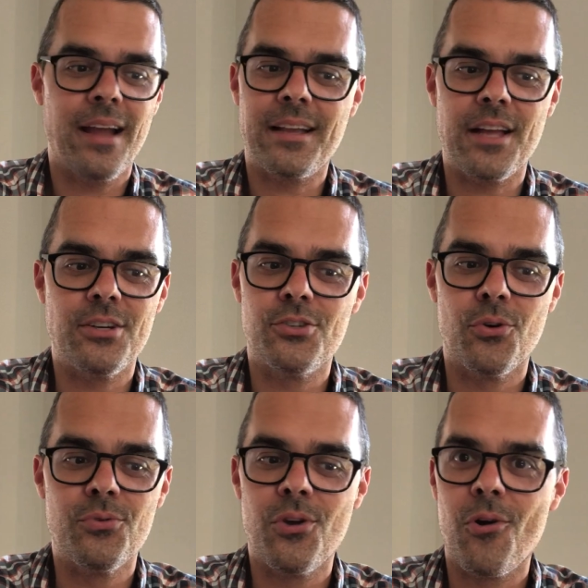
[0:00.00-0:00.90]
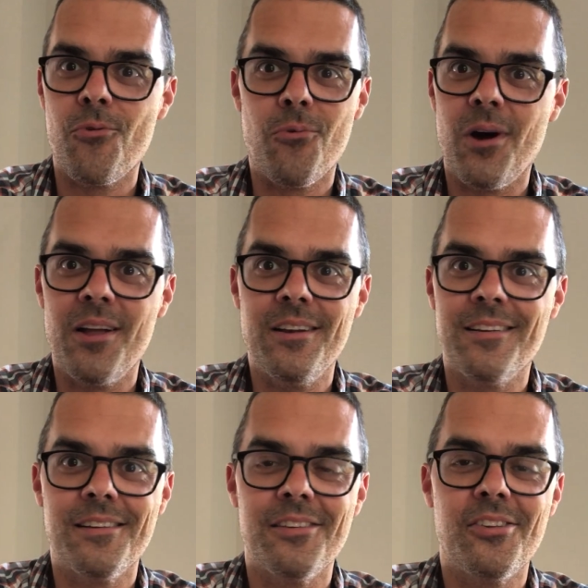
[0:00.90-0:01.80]
I kind of don't know what
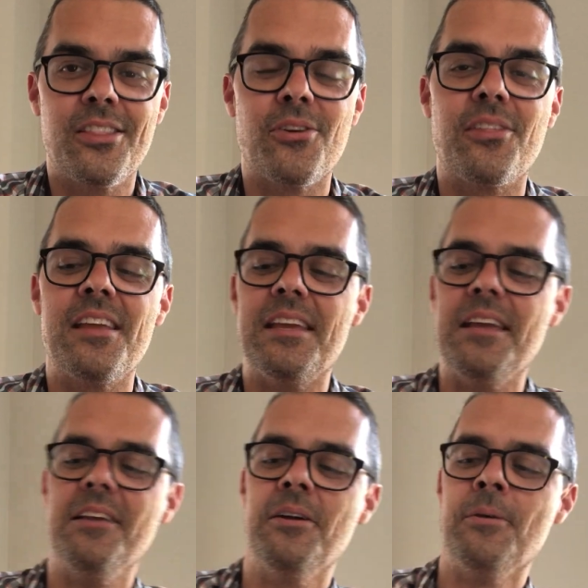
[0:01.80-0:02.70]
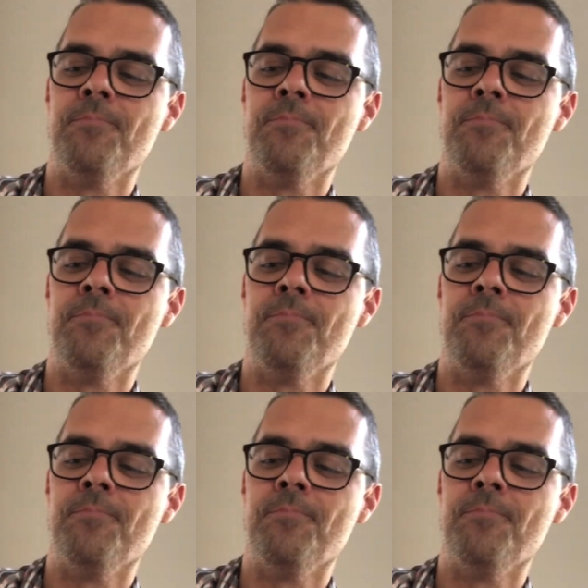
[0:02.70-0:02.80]
they're thinking,